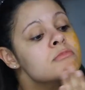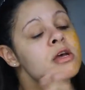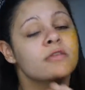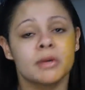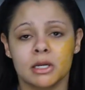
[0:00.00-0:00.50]

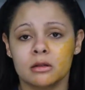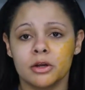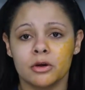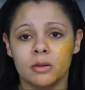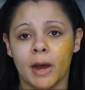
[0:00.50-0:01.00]
have been
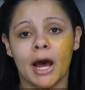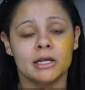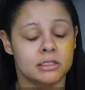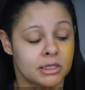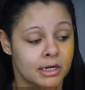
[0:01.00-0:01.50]
clear in the
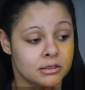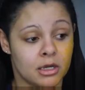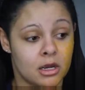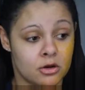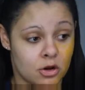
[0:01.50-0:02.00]
past, and I
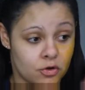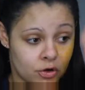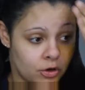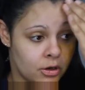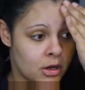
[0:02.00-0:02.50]
say, you know, you
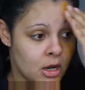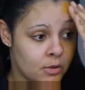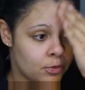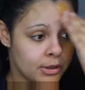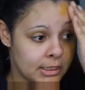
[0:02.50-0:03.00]
could
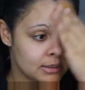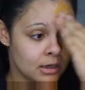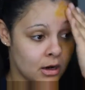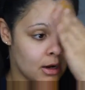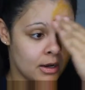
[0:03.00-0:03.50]
put this
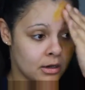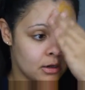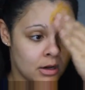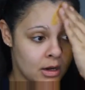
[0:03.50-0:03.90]
on,